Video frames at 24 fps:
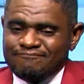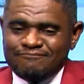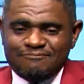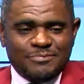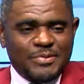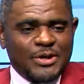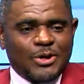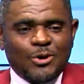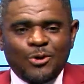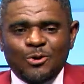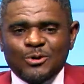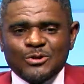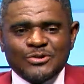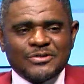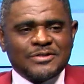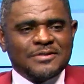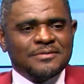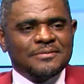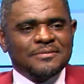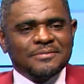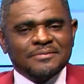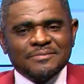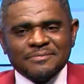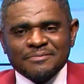because
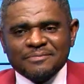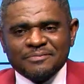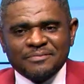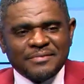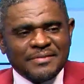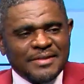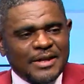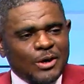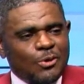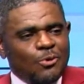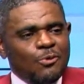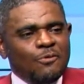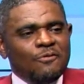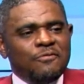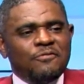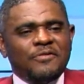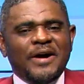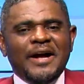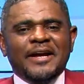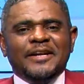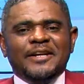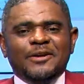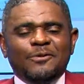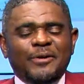they couldn't
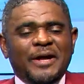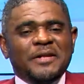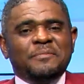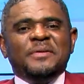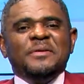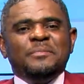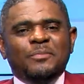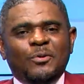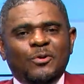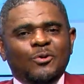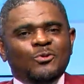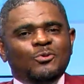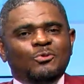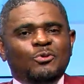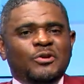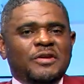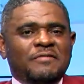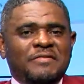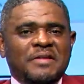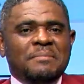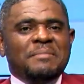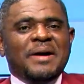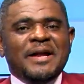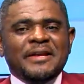find the right people to give
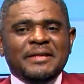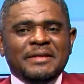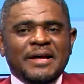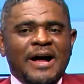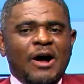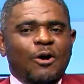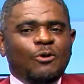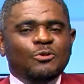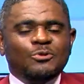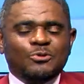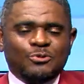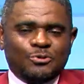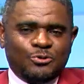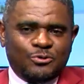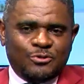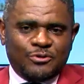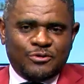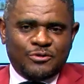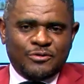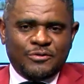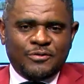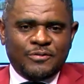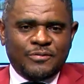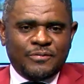the money out to.
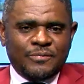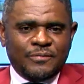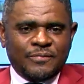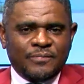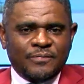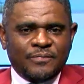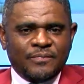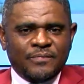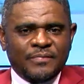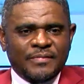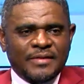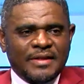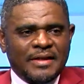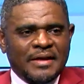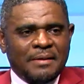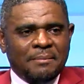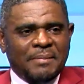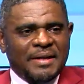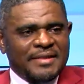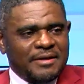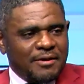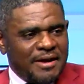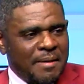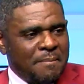
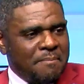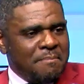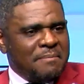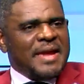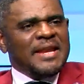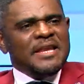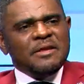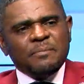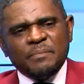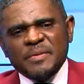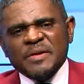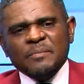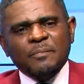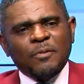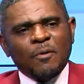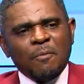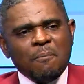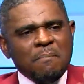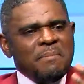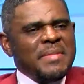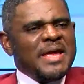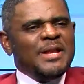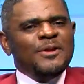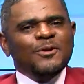But there are many people,
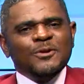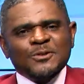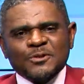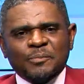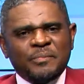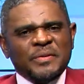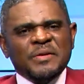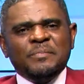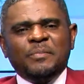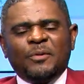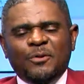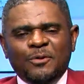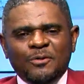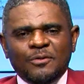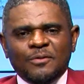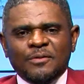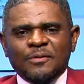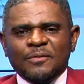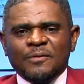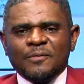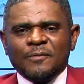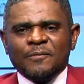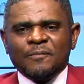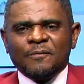millions of people,
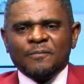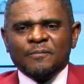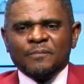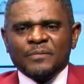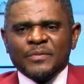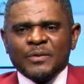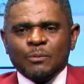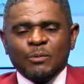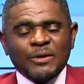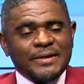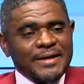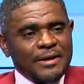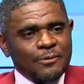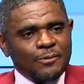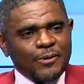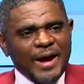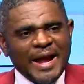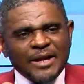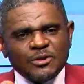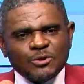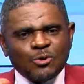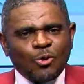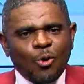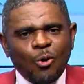with the
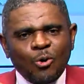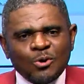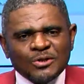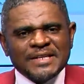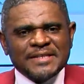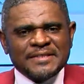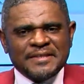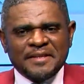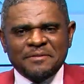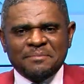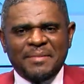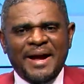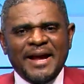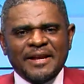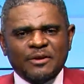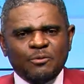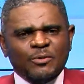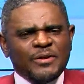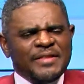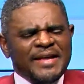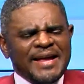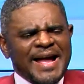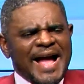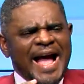right causes in mind,
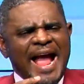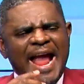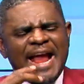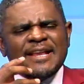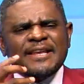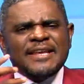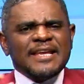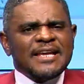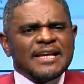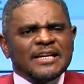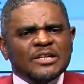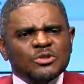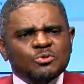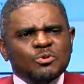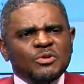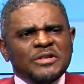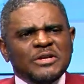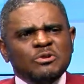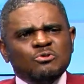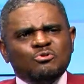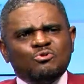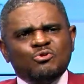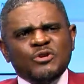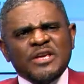with the ideas, with the
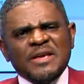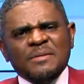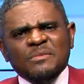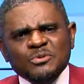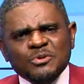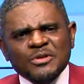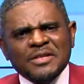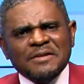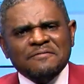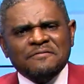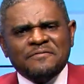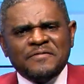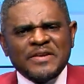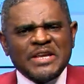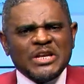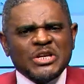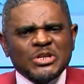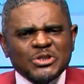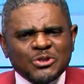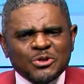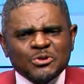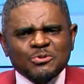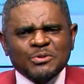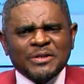dreams, with the
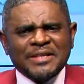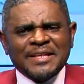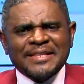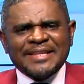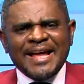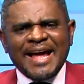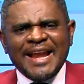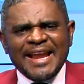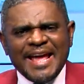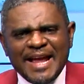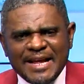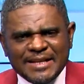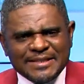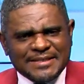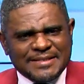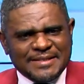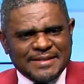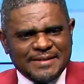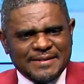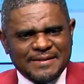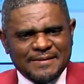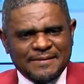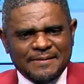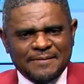visions, with the talents,
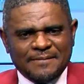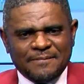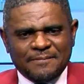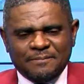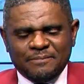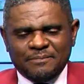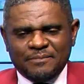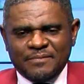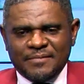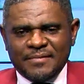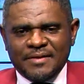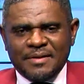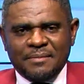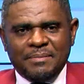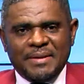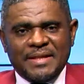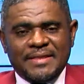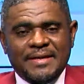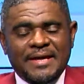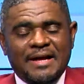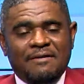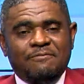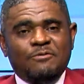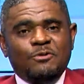but they
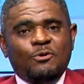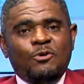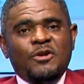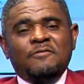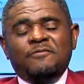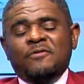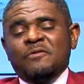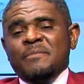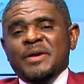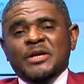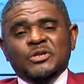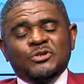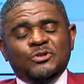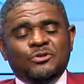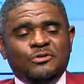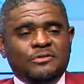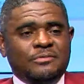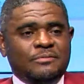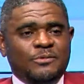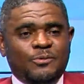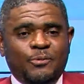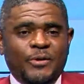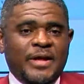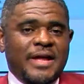have no information
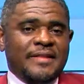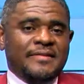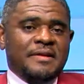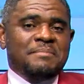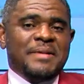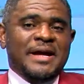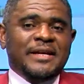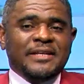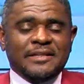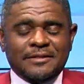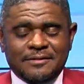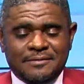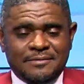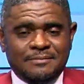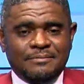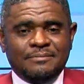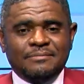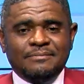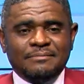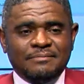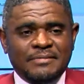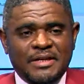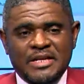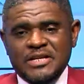where the money
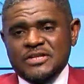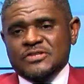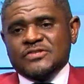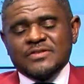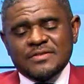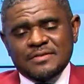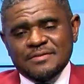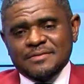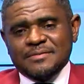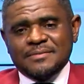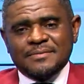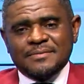is.